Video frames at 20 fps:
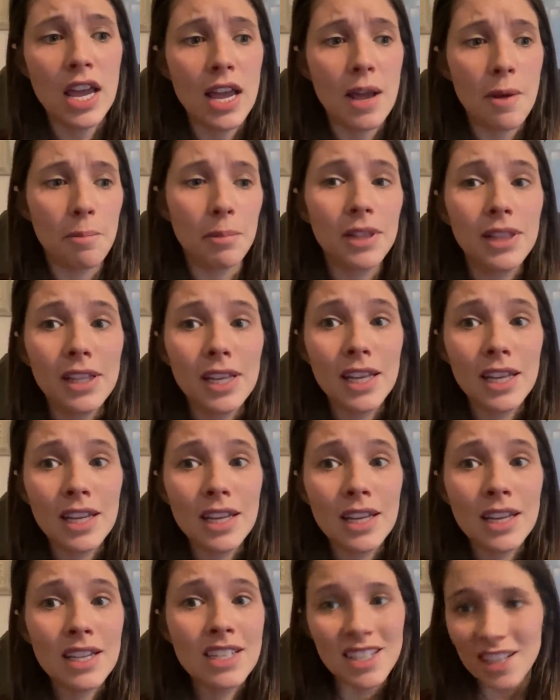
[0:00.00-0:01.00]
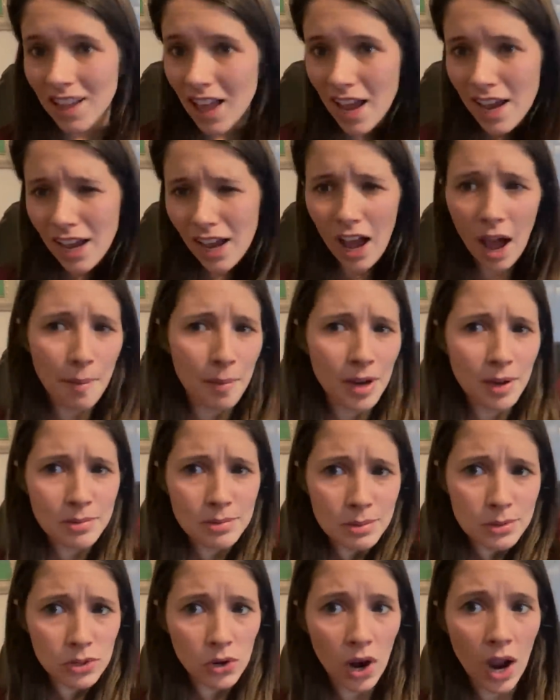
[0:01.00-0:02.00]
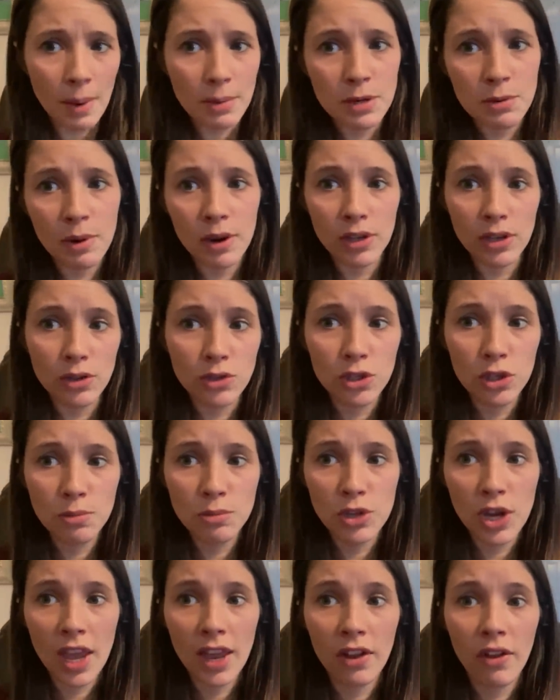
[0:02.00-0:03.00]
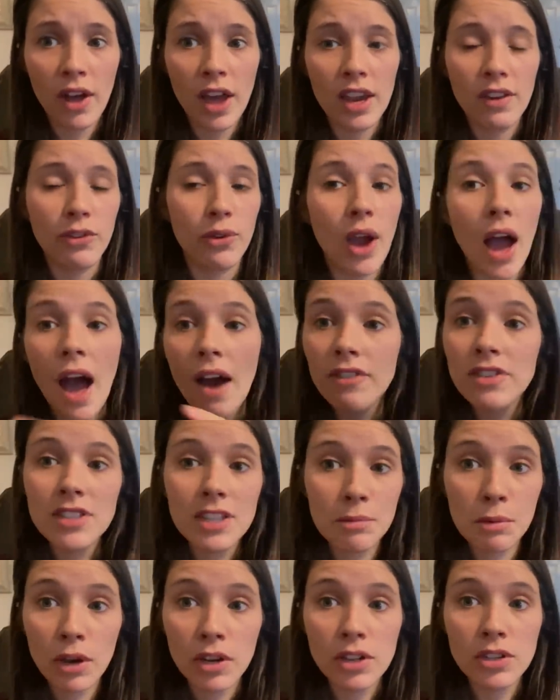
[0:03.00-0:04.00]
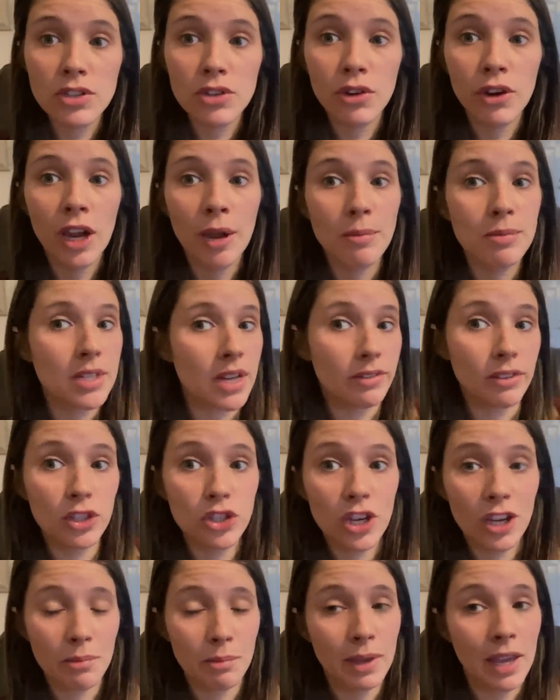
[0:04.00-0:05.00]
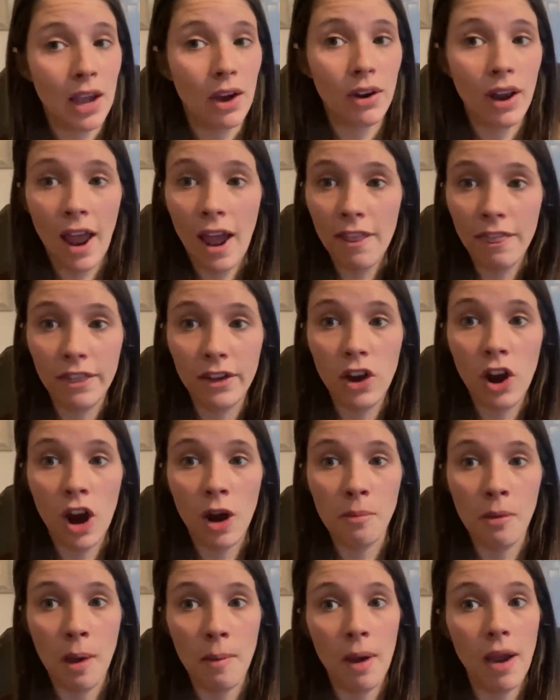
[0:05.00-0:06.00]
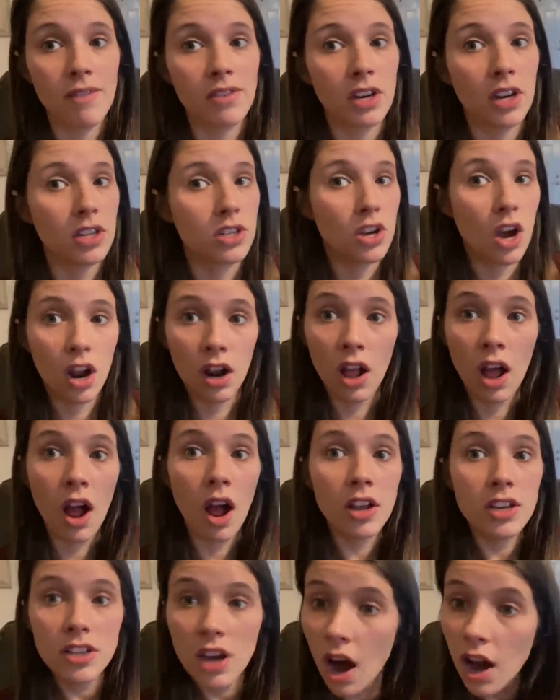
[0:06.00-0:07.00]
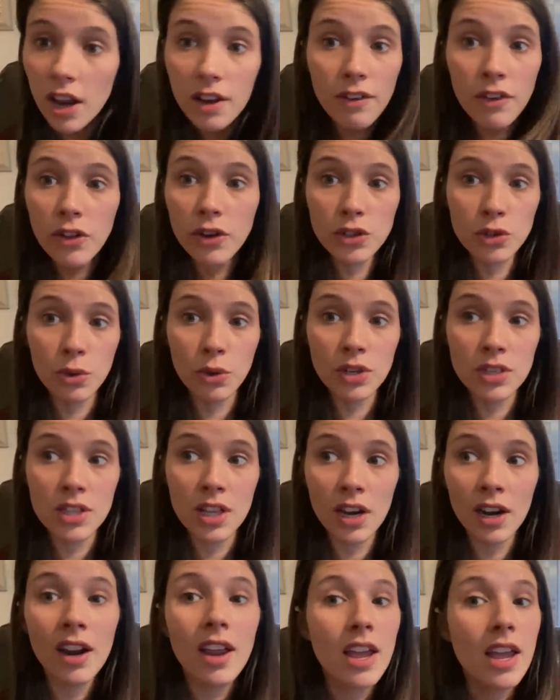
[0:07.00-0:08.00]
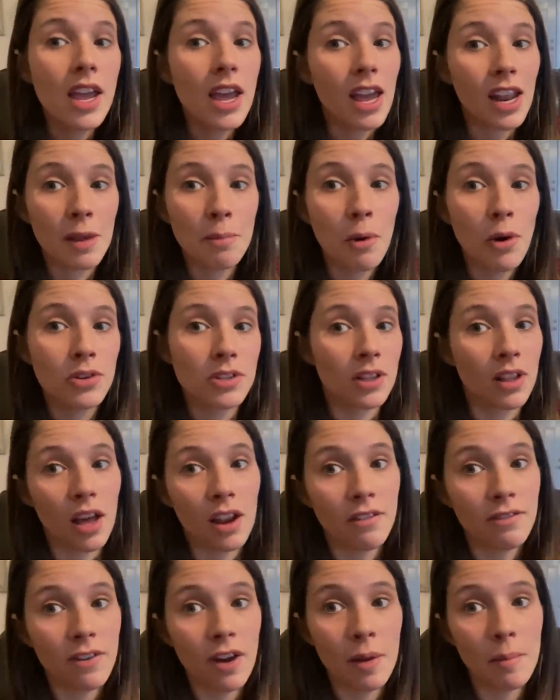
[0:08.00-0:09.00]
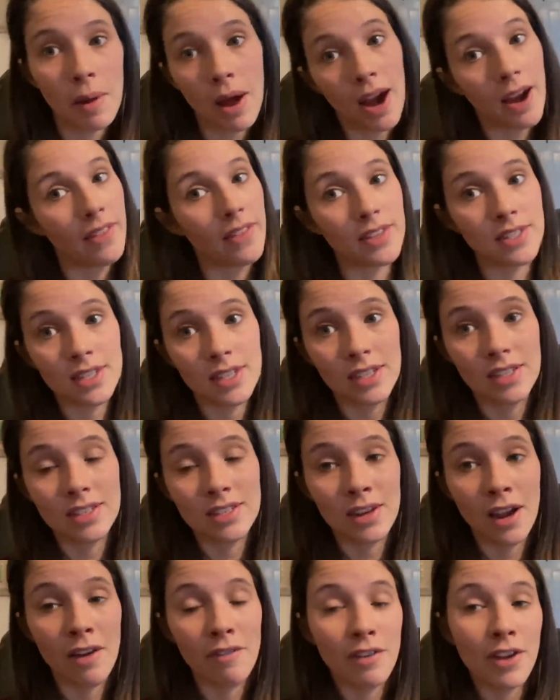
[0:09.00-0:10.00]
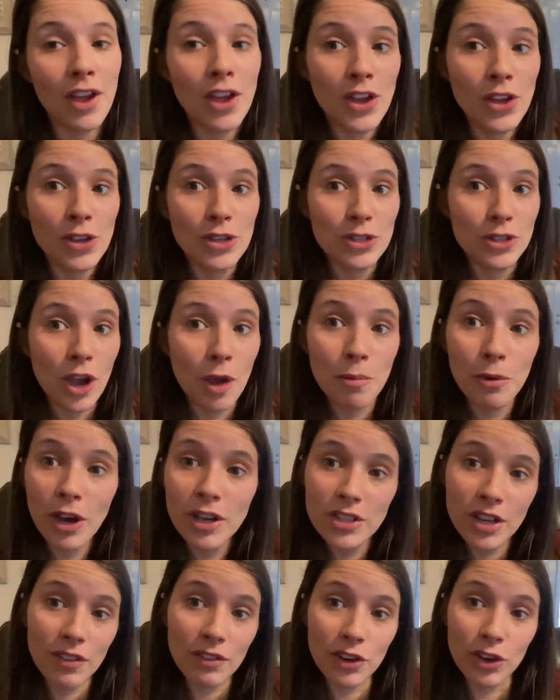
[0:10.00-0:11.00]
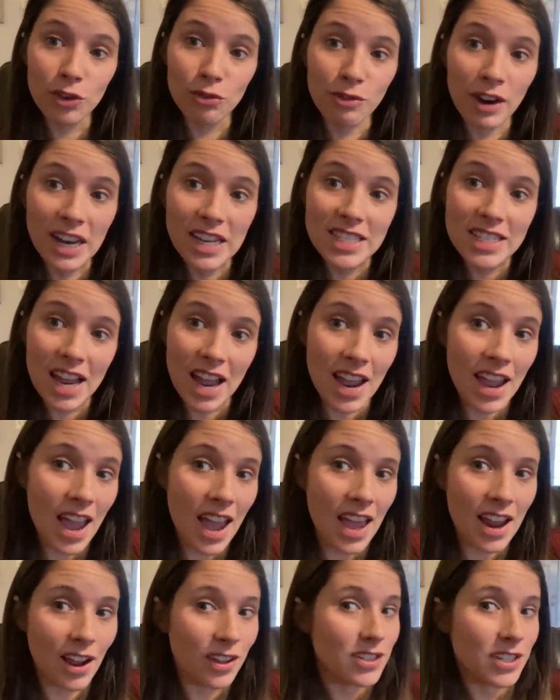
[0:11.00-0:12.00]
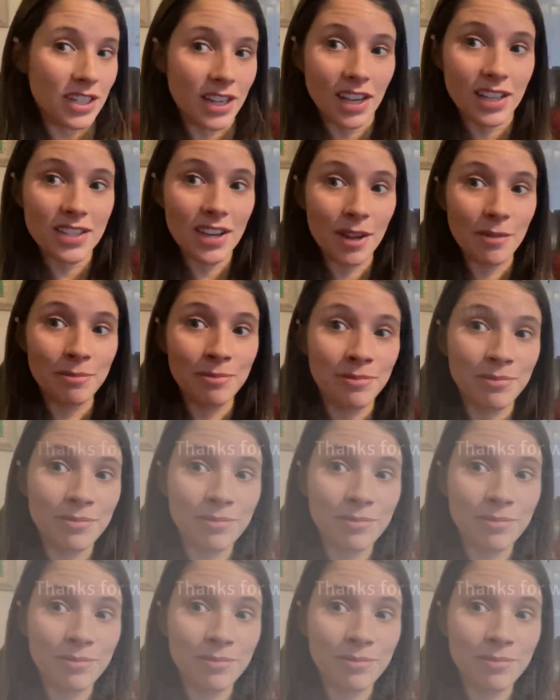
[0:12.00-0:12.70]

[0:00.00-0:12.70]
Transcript: Please like, comment, and subscribe to my YouTube channel. And if you haven't seen me on Instagram, definitely check me out at The Car Mom. I've done a ton of other tours there, and I post a lot of fun behind the scenes stuff. So I hope you guys are having a great day, and I'll see you next time.